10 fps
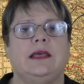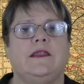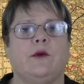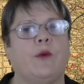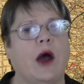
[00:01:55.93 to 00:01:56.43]

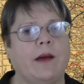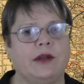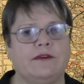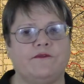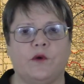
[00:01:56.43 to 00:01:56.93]
The
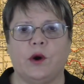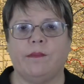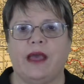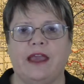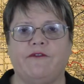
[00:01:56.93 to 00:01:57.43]
prominent
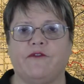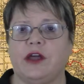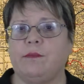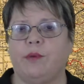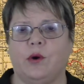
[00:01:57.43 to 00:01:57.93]
4-bay
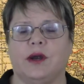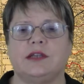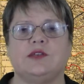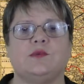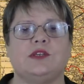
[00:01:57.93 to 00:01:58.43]
front
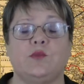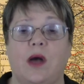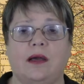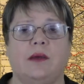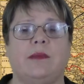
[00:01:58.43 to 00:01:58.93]
porch was
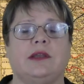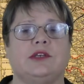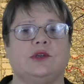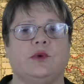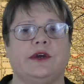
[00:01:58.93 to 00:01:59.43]
welcoming
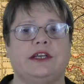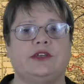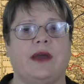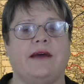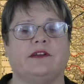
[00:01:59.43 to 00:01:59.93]
to the weary
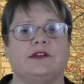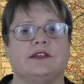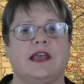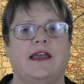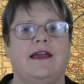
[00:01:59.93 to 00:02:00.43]
travelers